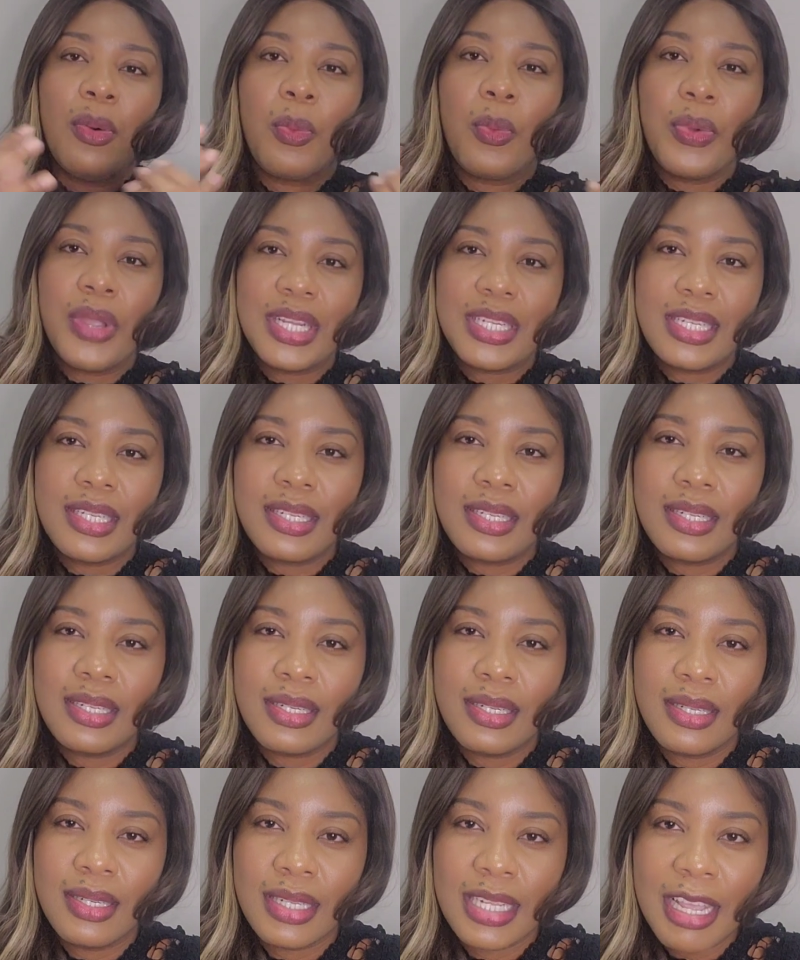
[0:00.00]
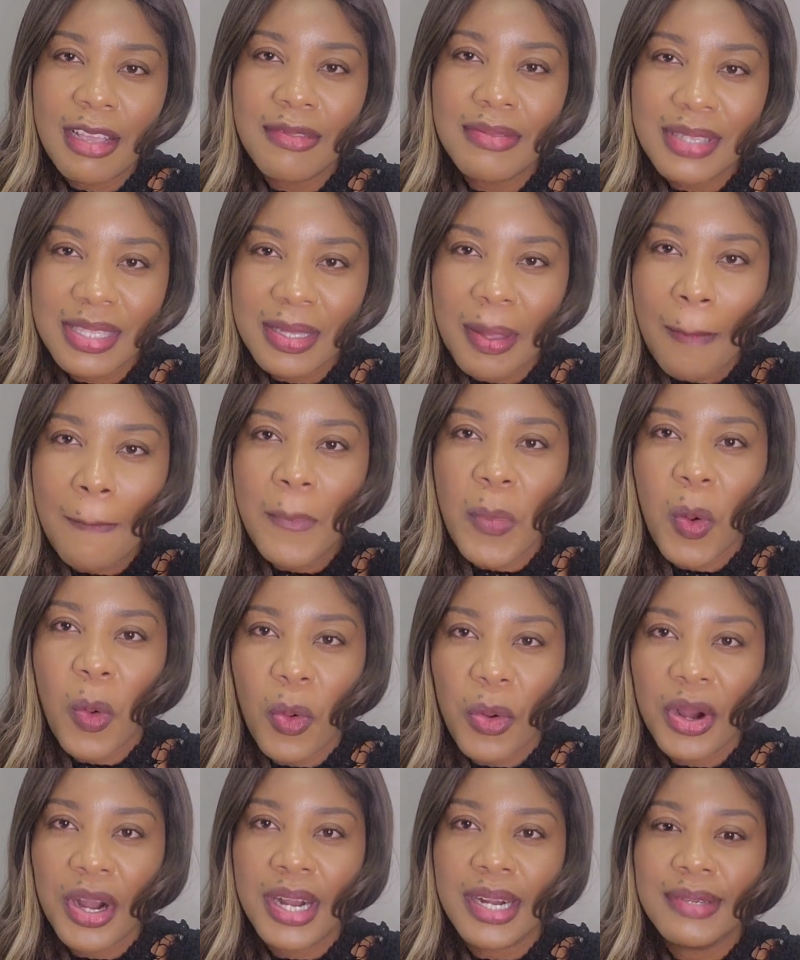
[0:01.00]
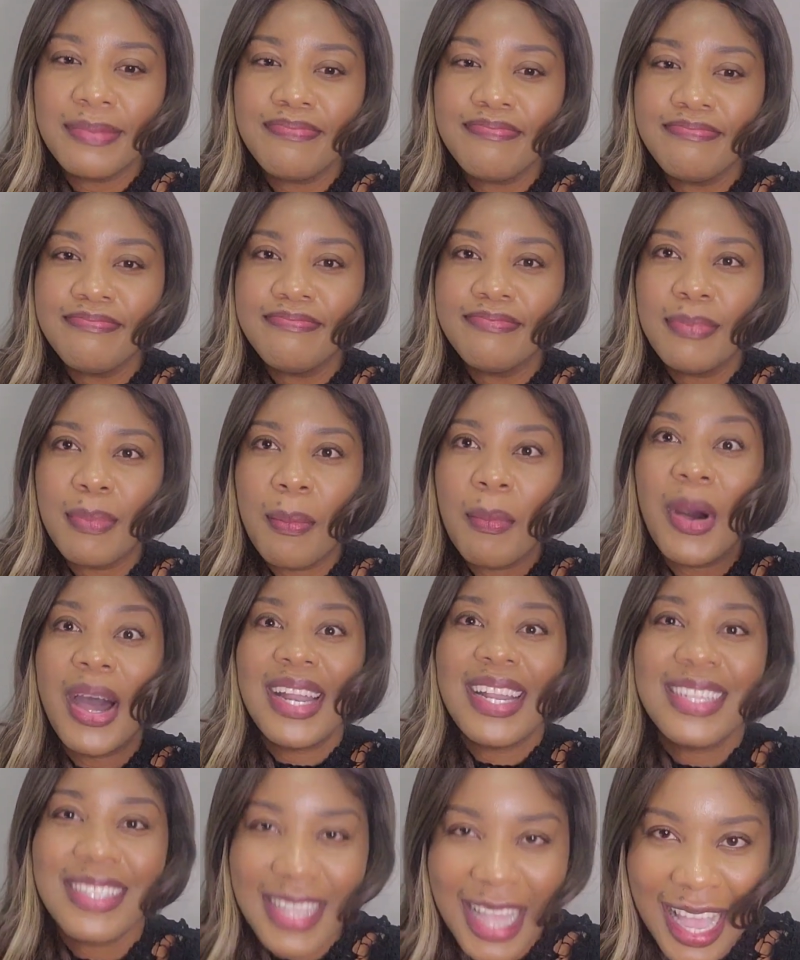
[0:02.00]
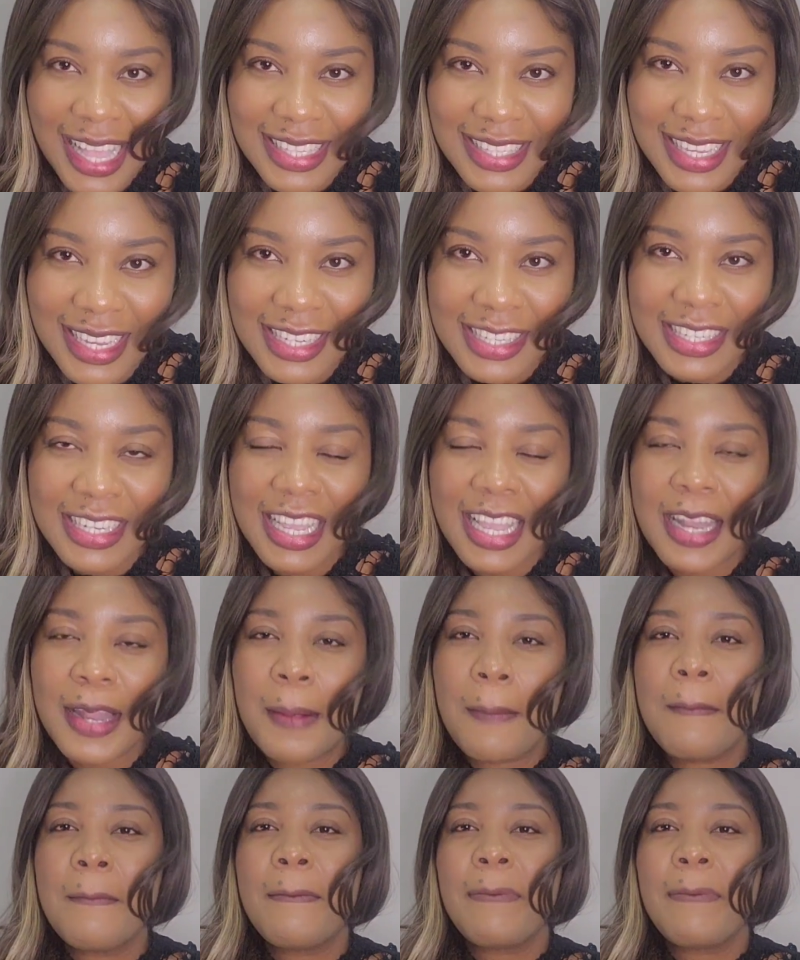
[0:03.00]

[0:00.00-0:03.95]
which gives more monetization,